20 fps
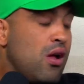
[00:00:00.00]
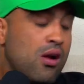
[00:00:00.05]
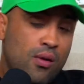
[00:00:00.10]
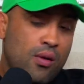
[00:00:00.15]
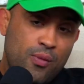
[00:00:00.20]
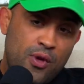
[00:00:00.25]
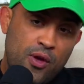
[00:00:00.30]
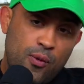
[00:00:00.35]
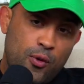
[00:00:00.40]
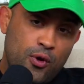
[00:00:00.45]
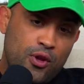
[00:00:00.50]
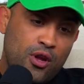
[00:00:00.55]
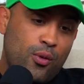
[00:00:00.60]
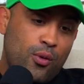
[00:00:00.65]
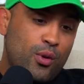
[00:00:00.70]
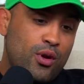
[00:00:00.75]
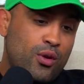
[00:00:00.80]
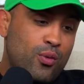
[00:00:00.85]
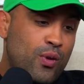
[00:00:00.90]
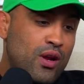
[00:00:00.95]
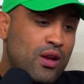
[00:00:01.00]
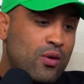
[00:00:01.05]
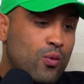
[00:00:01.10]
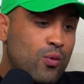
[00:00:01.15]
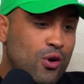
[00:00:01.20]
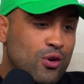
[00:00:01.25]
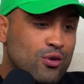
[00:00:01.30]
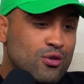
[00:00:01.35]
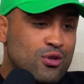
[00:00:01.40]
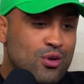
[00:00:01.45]
People that would win
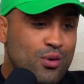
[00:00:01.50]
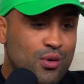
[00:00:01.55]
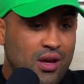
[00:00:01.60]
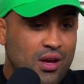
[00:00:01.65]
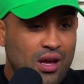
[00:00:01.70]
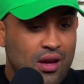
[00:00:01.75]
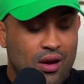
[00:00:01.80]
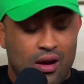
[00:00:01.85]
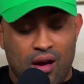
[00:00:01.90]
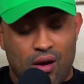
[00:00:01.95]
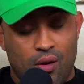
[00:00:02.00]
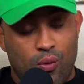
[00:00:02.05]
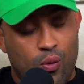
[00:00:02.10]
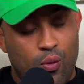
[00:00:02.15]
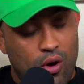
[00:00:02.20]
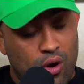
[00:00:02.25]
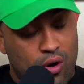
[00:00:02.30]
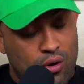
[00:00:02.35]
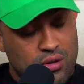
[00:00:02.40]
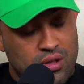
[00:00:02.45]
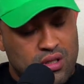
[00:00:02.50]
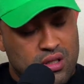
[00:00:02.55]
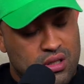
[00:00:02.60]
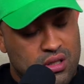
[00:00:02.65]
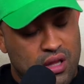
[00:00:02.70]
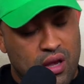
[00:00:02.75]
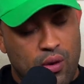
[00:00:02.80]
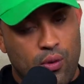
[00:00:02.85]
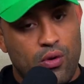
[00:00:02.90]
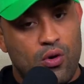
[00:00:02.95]
worlds no gi, worlds.
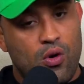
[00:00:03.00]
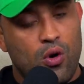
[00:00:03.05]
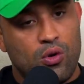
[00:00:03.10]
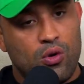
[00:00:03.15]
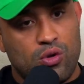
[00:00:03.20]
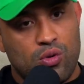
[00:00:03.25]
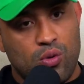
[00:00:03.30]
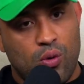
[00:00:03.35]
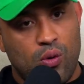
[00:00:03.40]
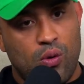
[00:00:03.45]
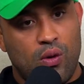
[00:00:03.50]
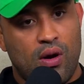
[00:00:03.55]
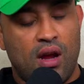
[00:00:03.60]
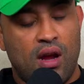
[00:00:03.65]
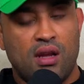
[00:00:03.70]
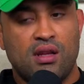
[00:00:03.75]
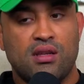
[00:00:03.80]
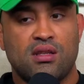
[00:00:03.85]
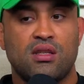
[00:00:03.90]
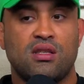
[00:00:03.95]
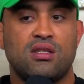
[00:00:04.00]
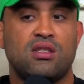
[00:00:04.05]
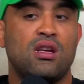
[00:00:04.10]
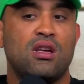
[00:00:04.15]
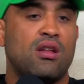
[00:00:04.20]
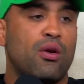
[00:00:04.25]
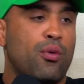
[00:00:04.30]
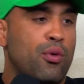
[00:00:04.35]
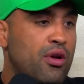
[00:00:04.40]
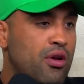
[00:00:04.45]
They would go to ADCC. They
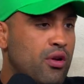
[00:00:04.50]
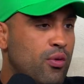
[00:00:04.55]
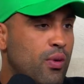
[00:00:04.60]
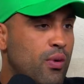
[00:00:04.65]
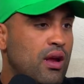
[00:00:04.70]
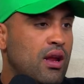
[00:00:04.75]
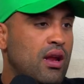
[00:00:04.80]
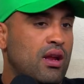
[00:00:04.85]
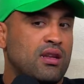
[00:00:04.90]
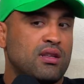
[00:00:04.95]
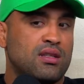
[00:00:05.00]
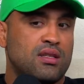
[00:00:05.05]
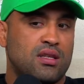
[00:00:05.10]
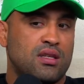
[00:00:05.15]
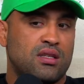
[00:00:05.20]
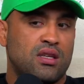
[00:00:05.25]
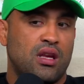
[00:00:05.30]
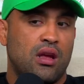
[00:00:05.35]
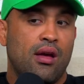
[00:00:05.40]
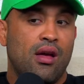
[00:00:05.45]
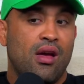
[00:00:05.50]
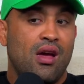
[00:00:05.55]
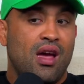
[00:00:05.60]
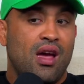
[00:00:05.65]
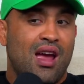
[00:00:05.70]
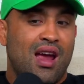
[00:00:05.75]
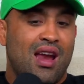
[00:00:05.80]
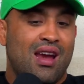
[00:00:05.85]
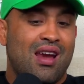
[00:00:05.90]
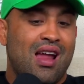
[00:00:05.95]
would win ADCC,
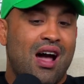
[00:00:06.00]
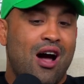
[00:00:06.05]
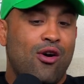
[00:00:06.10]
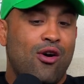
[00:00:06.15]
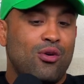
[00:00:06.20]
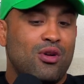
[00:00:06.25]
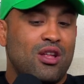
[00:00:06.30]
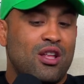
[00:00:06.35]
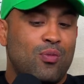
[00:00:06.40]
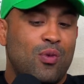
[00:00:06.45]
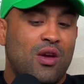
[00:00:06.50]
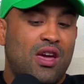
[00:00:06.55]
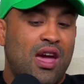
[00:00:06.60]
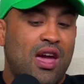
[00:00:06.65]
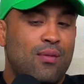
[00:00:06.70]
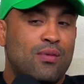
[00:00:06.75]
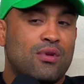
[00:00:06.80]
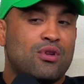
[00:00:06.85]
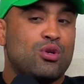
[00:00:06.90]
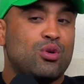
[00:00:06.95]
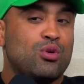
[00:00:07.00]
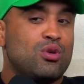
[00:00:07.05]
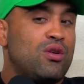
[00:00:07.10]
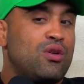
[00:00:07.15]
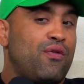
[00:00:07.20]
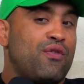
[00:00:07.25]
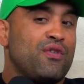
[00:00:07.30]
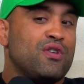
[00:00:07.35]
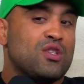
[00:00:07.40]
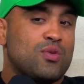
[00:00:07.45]
and now it became two
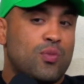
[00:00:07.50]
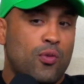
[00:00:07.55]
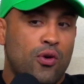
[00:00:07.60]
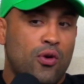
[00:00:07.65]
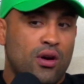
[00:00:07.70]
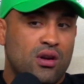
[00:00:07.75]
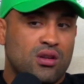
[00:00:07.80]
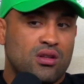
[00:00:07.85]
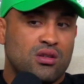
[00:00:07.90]
different sports.